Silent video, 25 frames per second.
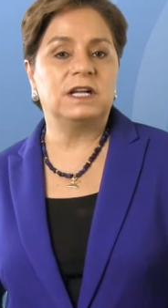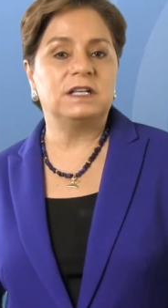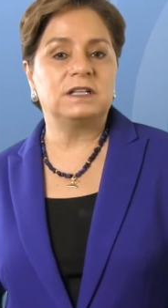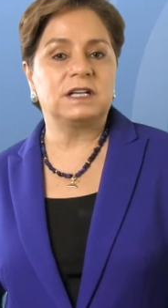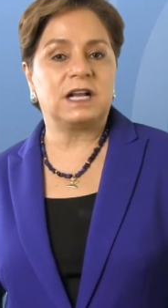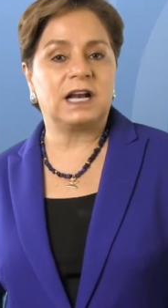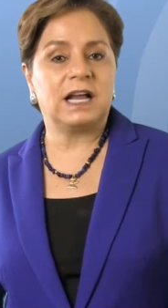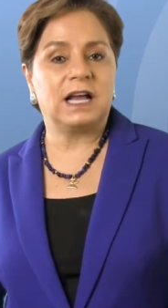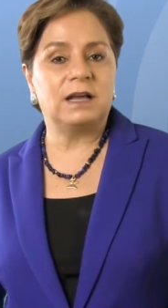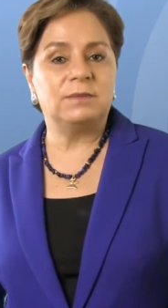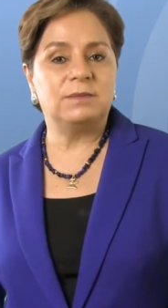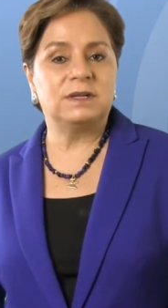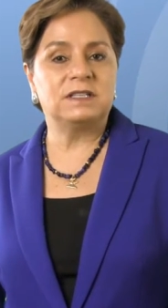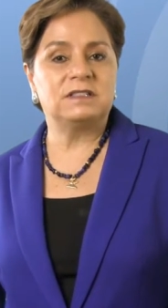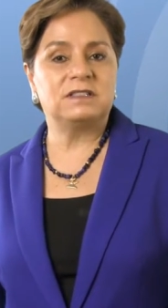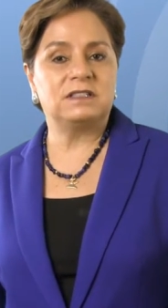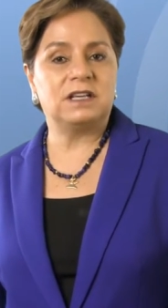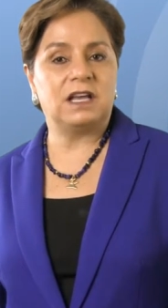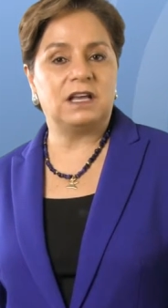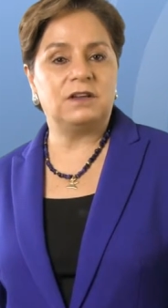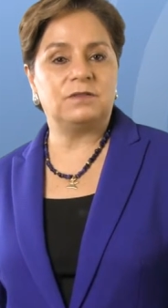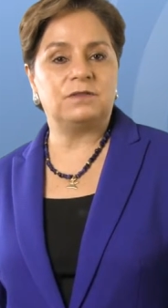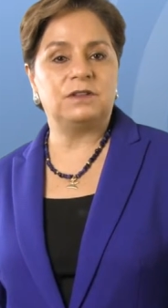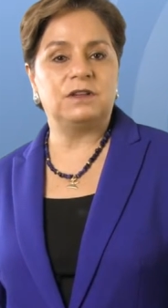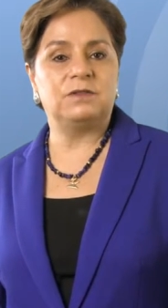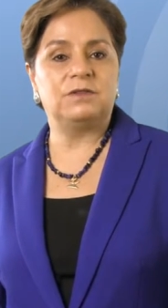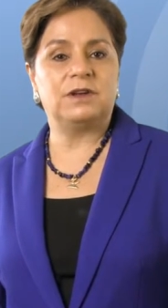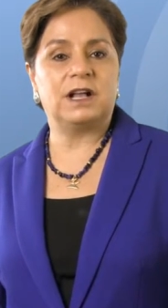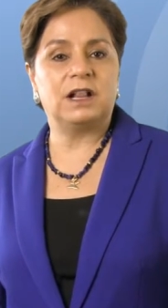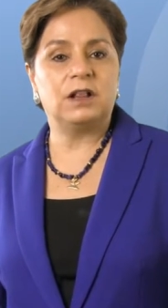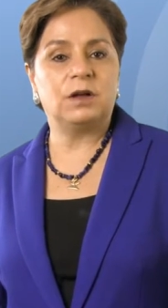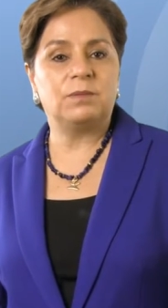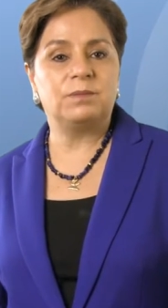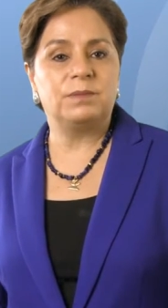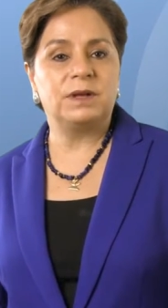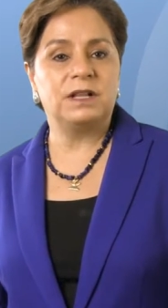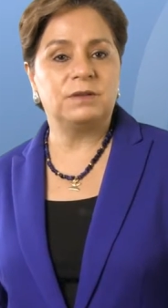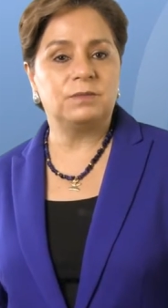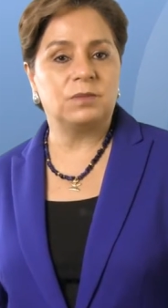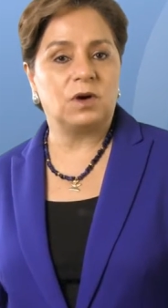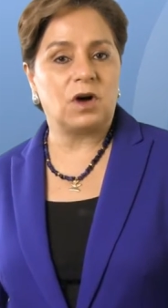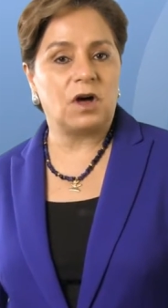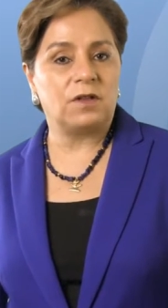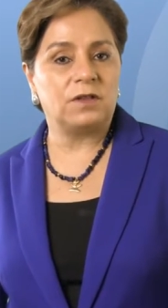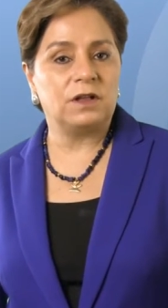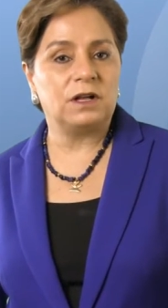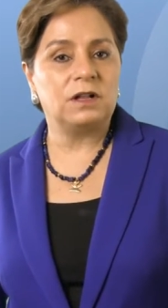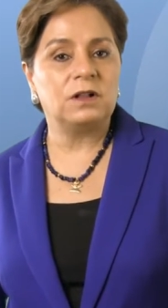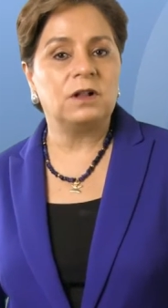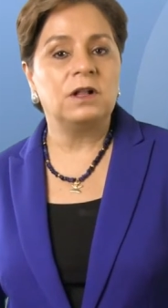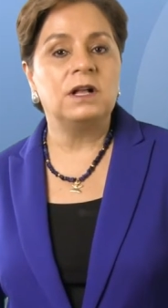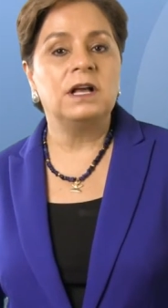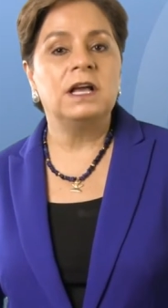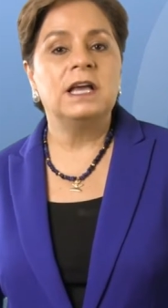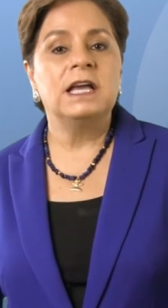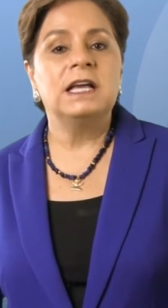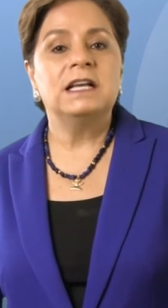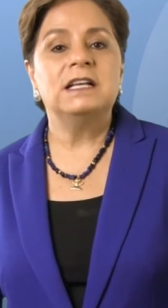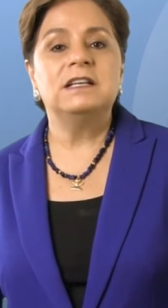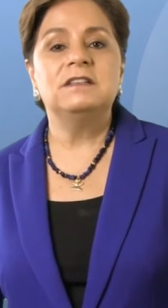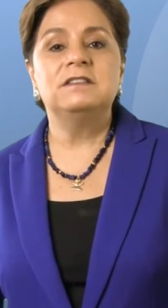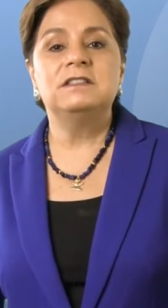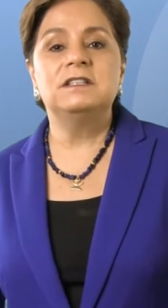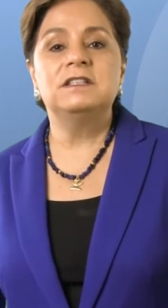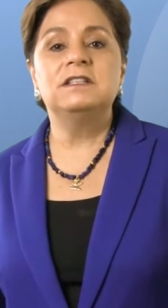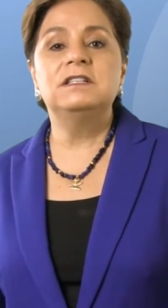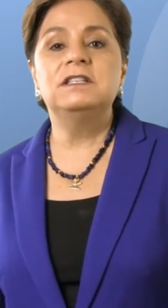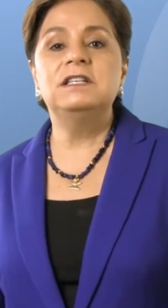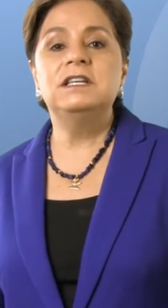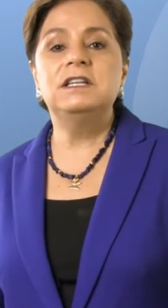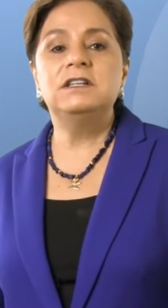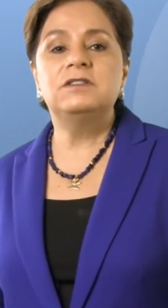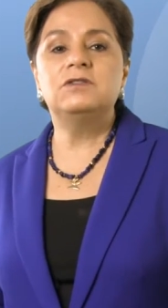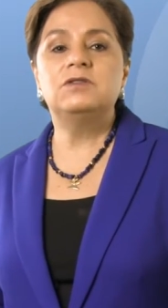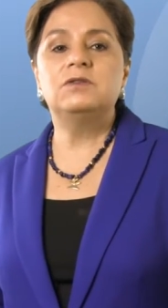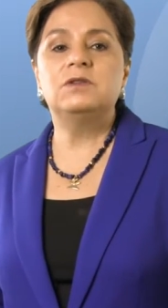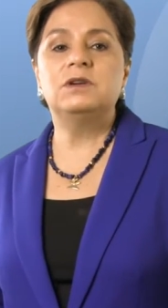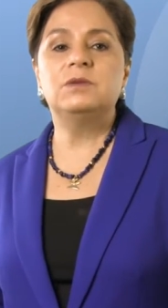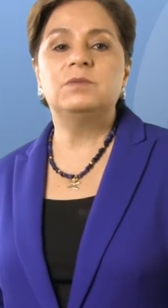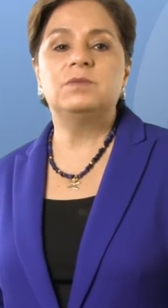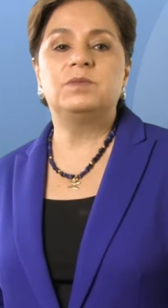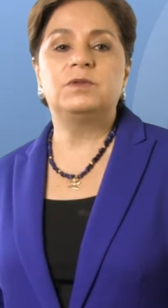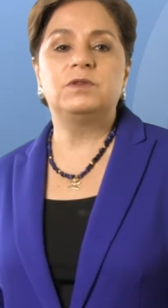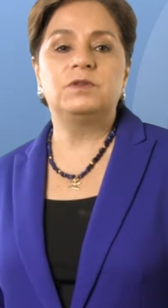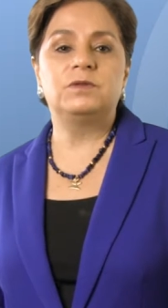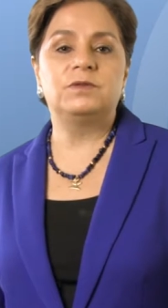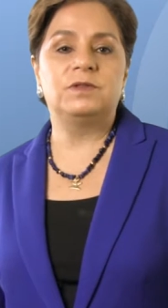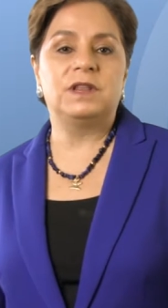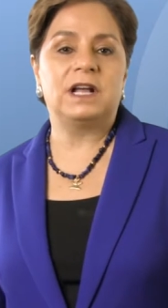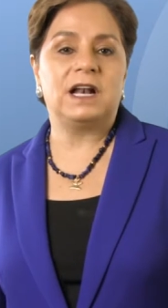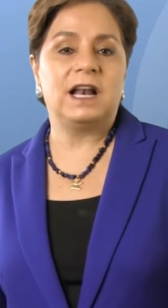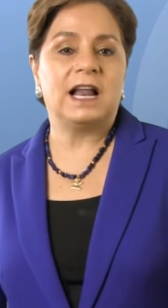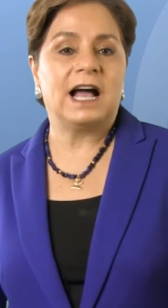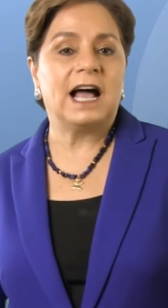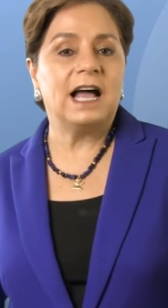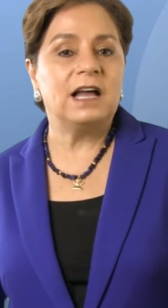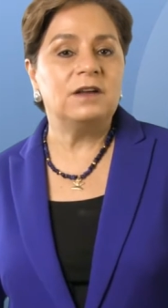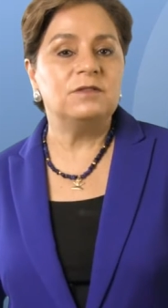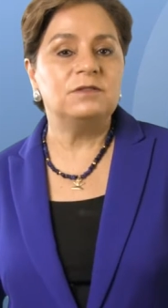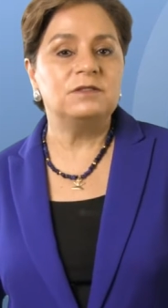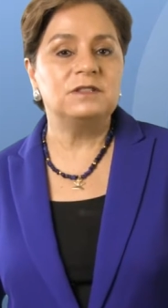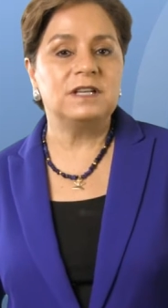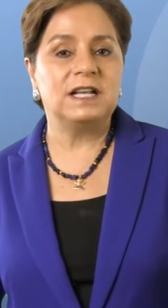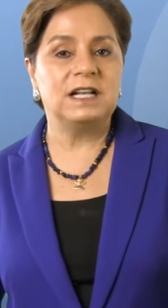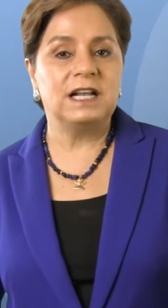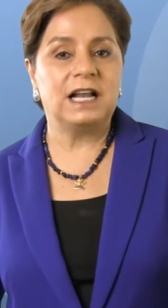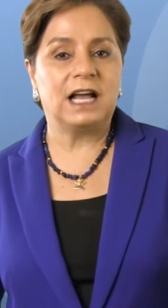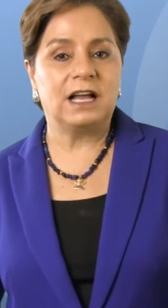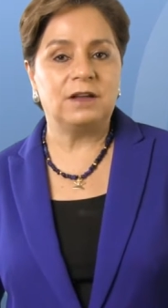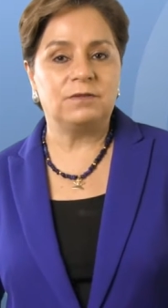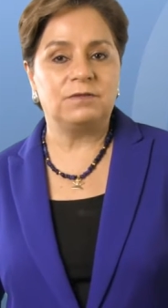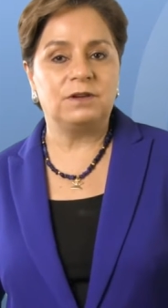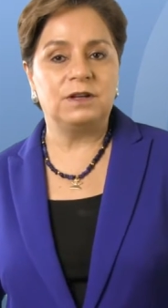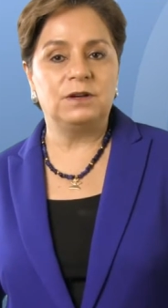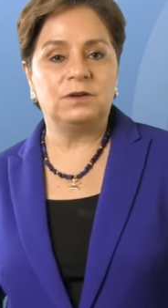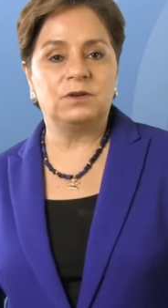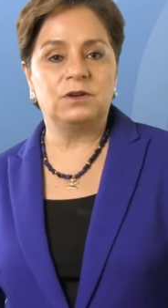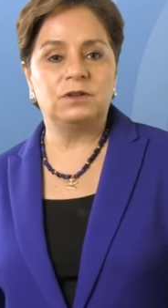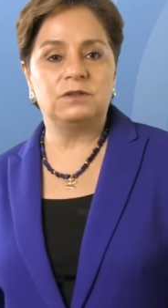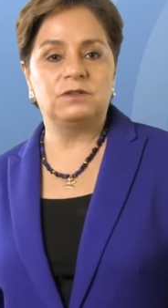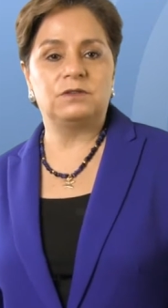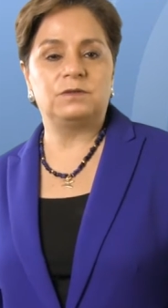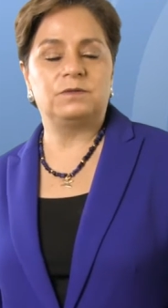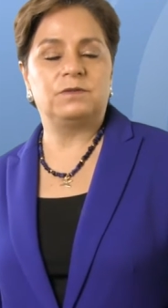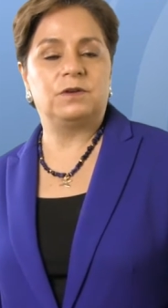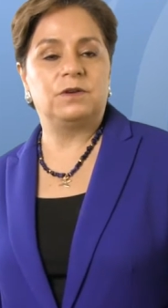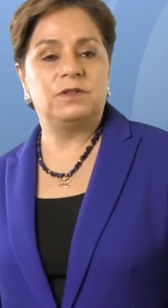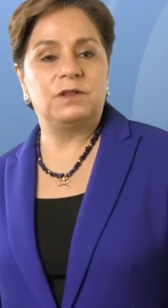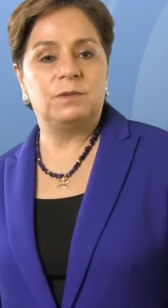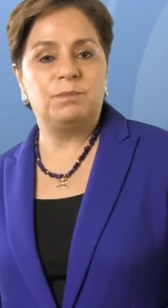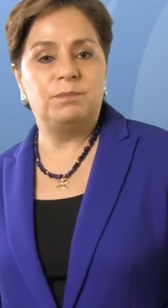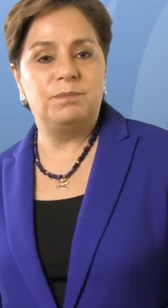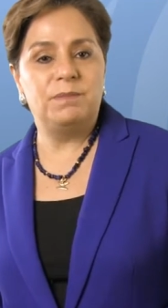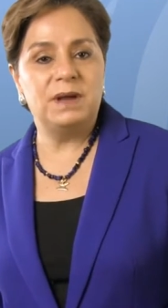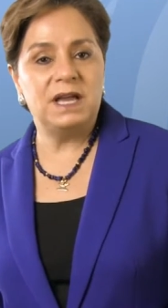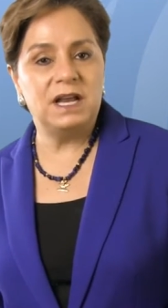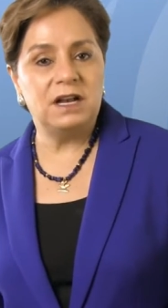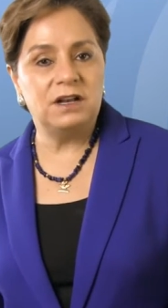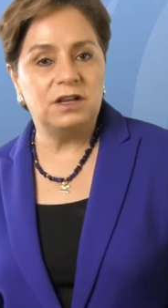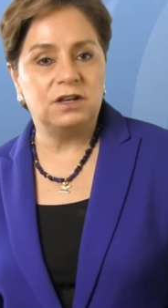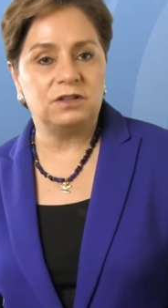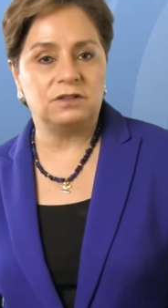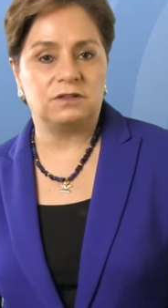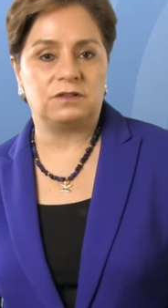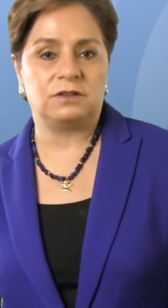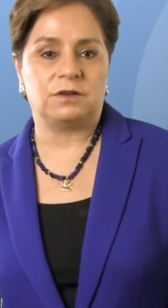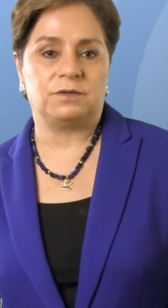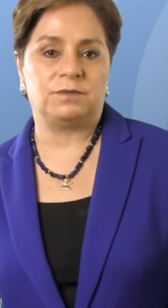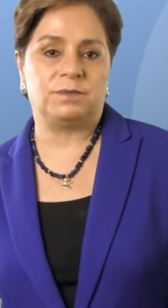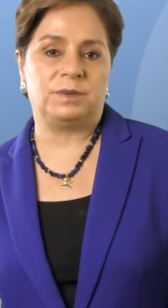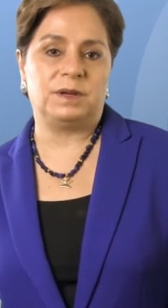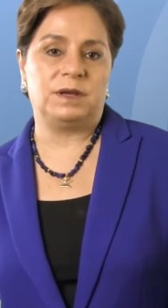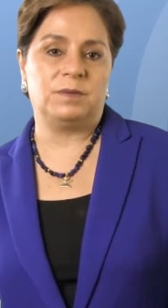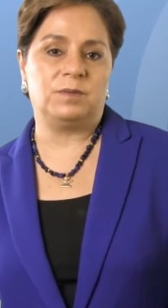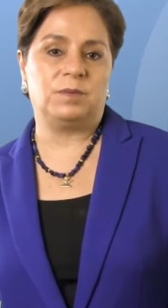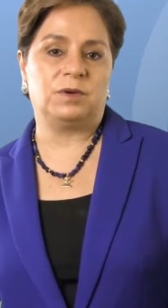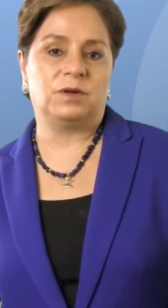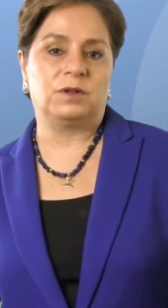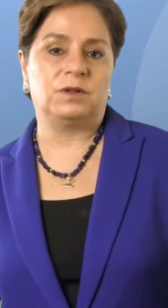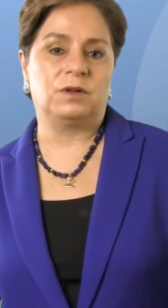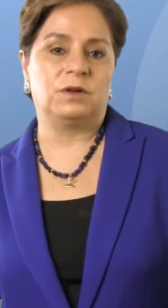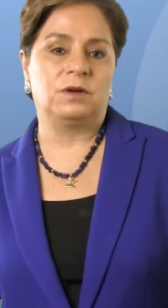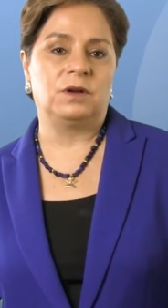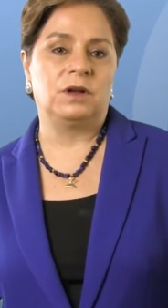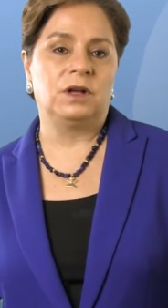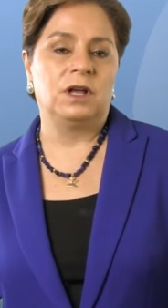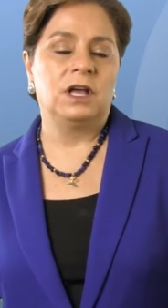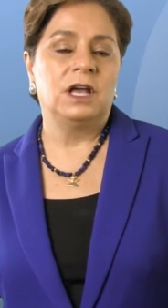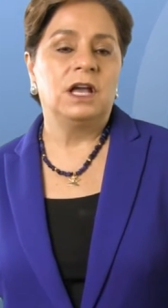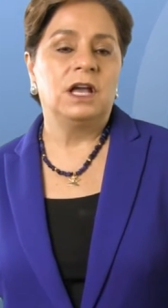and climate-safe development model is the need to improve the lives and livelihoods for the billions of people.